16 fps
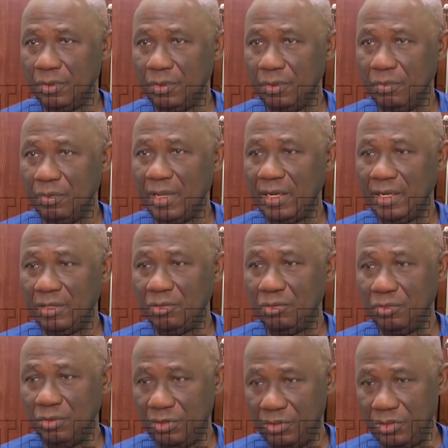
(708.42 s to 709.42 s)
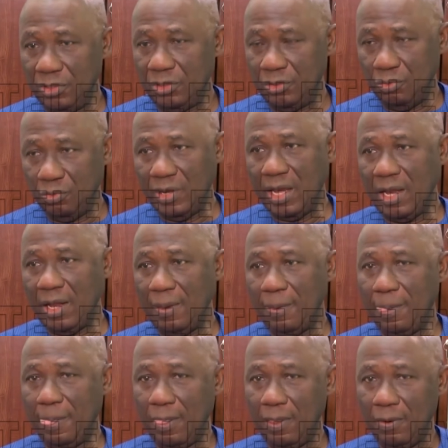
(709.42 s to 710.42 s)
We are getting to a stage where
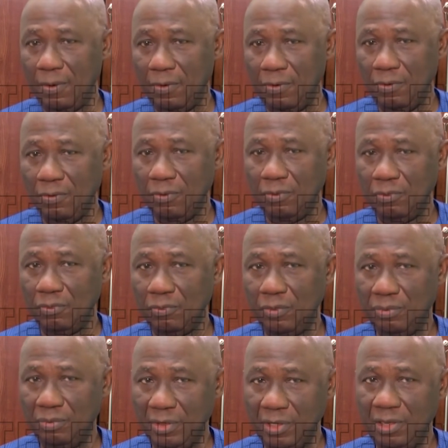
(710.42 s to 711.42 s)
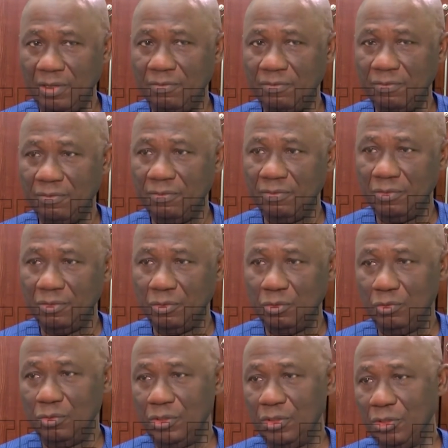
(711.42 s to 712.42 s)
we believe
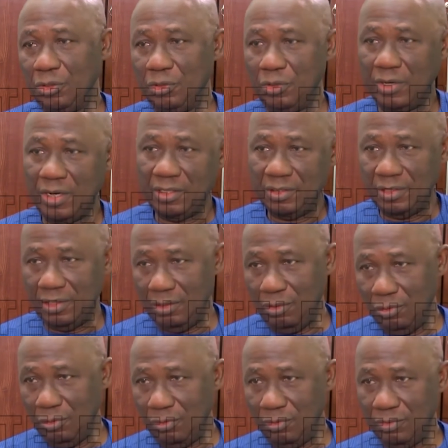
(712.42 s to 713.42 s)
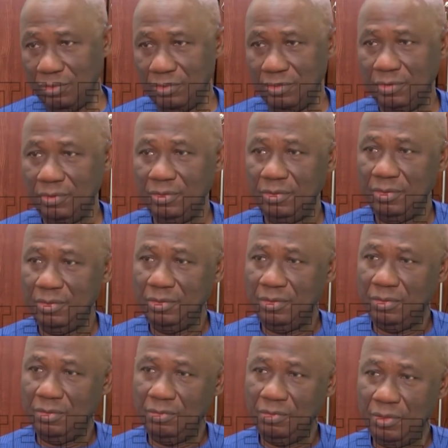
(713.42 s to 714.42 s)
doing insurance alone
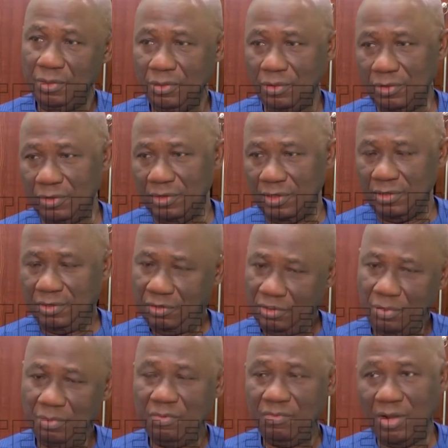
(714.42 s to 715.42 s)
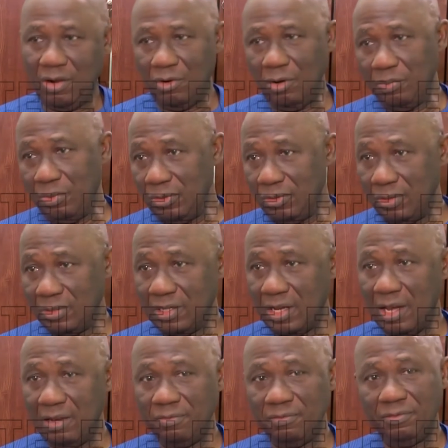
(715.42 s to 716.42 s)
will not. Some of our competitors
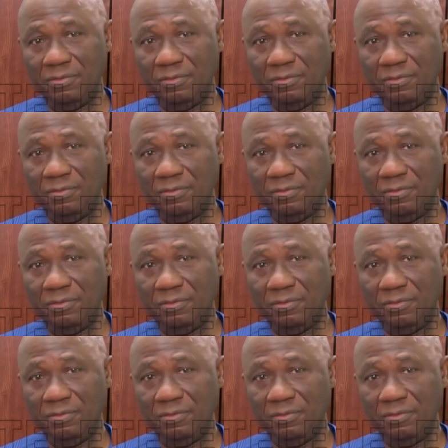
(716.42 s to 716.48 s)
have